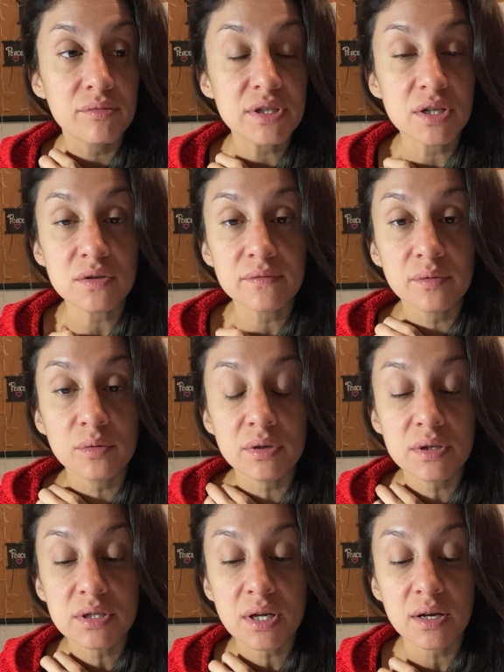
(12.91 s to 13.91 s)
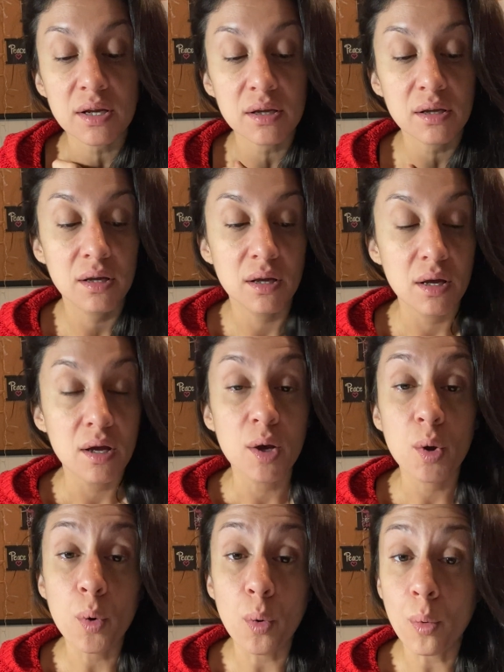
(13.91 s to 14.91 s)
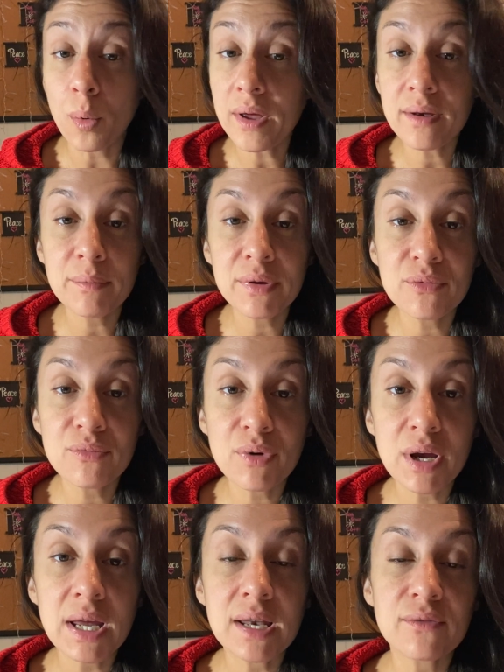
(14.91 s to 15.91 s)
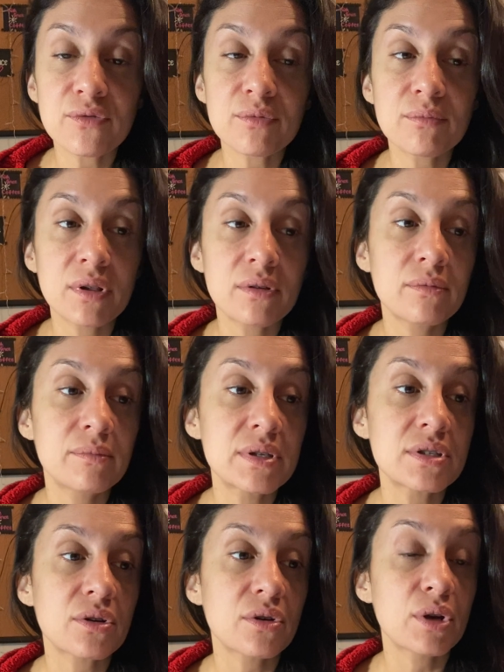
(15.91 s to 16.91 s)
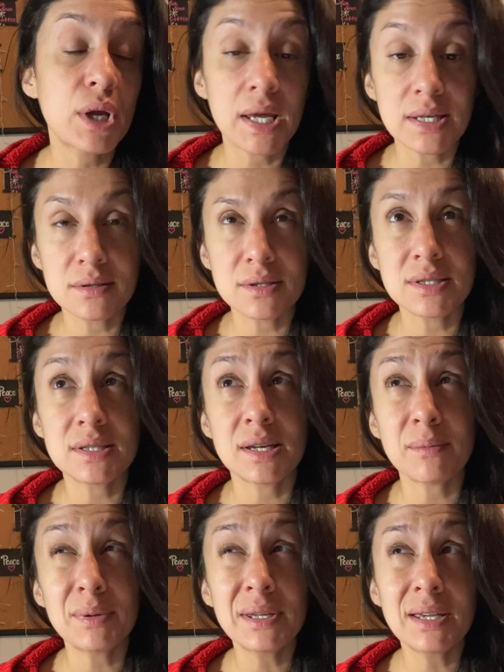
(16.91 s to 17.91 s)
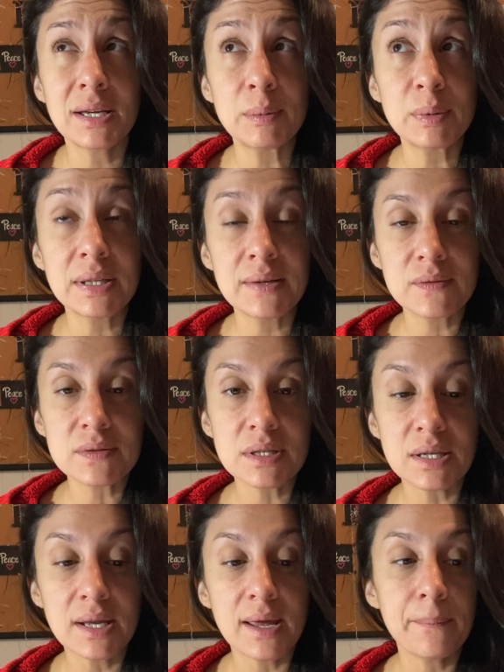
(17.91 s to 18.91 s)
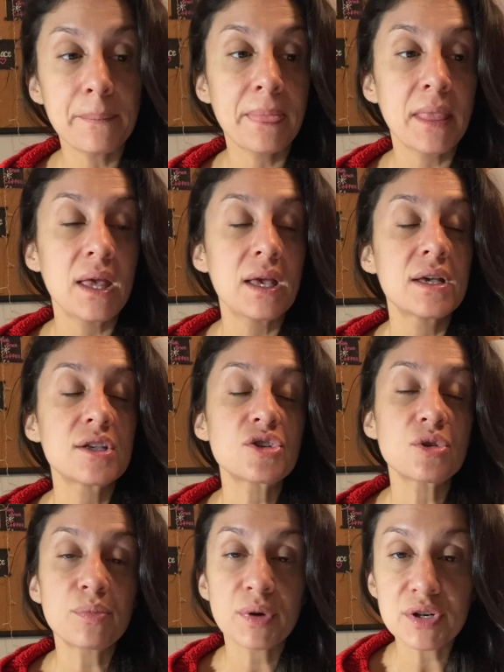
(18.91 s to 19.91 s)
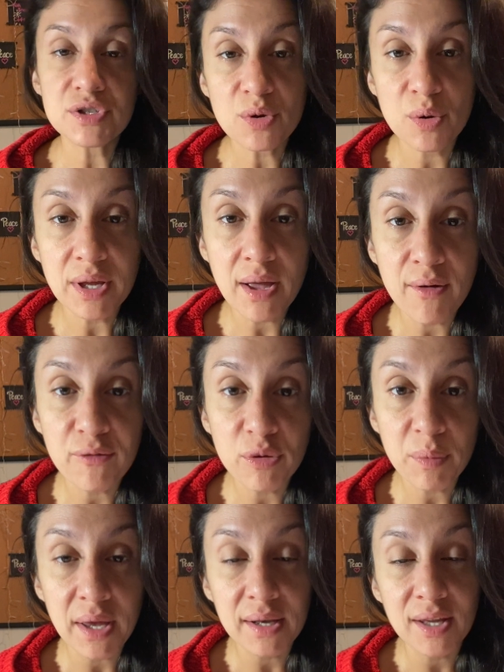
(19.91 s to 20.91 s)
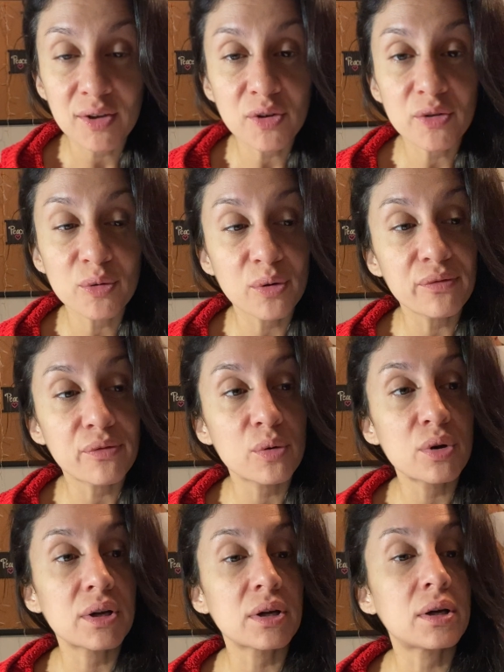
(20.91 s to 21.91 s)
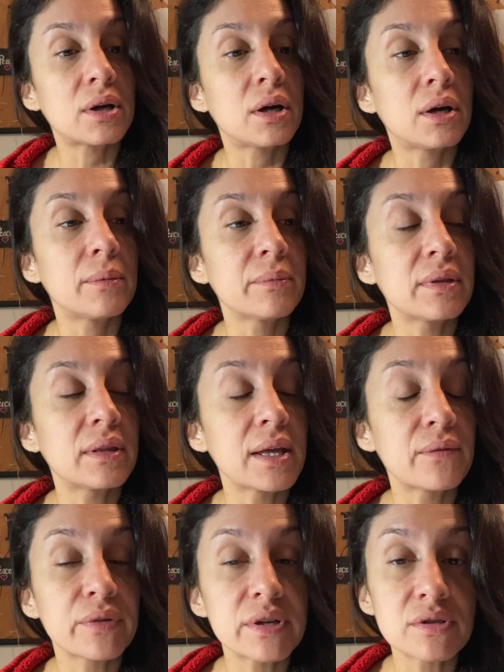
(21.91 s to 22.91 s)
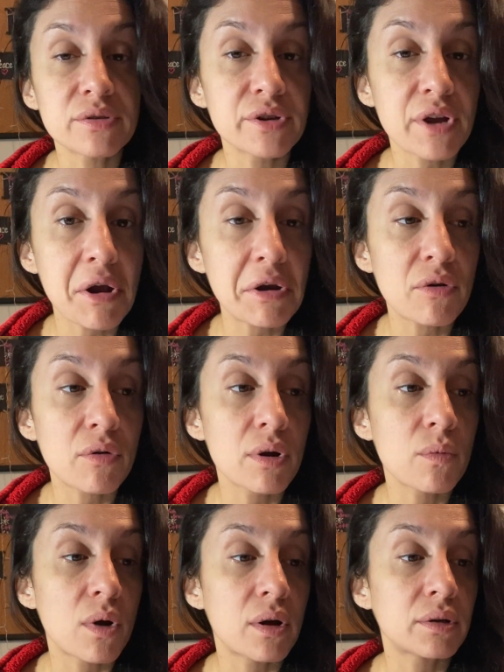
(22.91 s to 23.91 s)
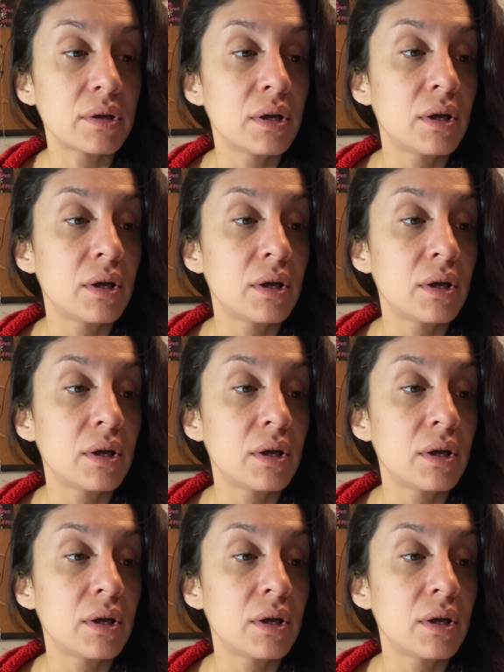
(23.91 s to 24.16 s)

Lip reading: Central Florida is getting quite a bit of rain from little Miss Hurricane Debbie, I believe was the name. So prayers going out for the Panhandle in North Florida. Thankfully, it's only a Category 1.